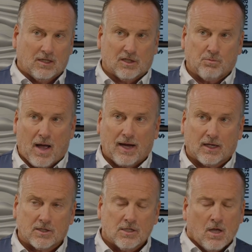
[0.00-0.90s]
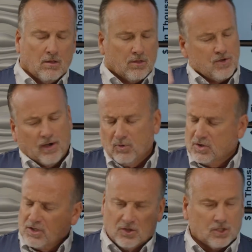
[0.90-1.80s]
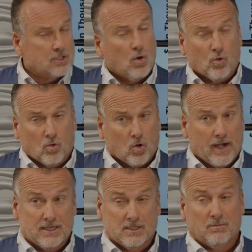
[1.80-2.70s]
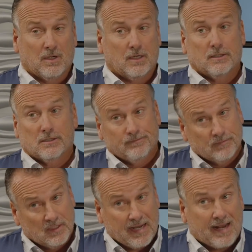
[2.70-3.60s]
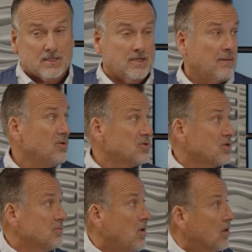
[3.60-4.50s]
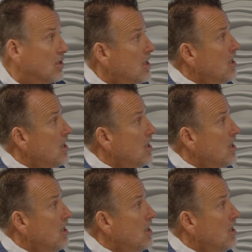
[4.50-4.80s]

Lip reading: and these pockets, the numbers can just go crazy because the data samples are smaller.